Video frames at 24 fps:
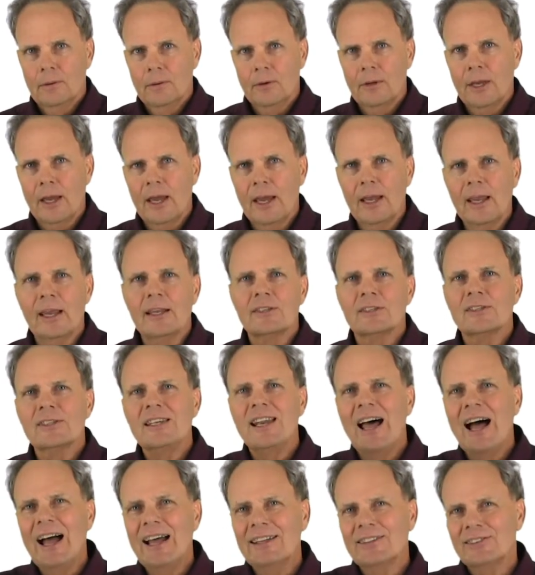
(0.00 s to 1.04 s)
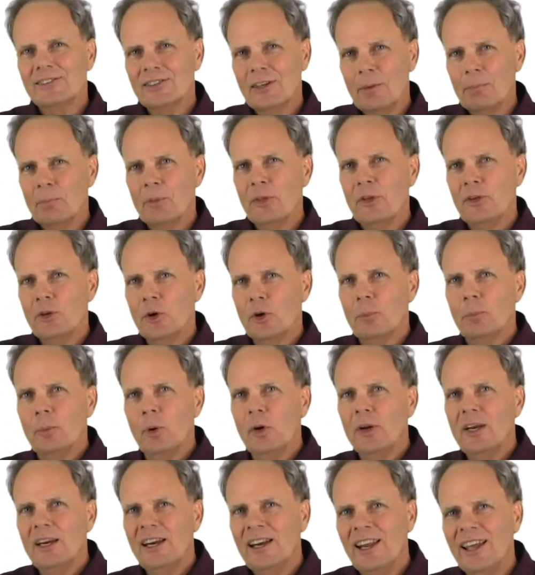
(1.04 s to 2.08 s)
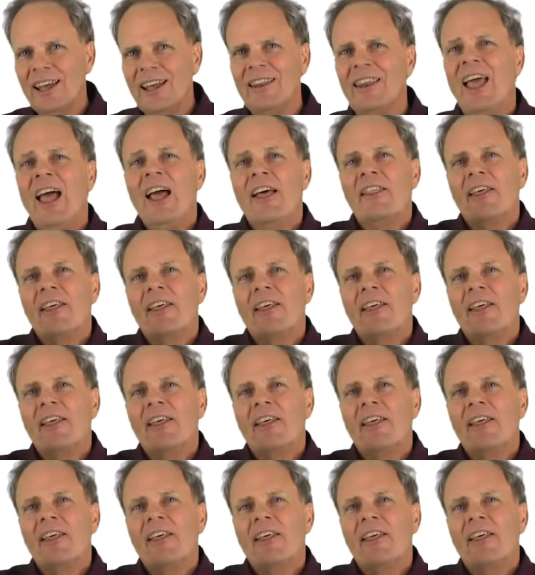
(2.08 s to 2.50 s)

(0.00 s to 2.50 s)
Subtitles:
Okay? It's not something you're putting in.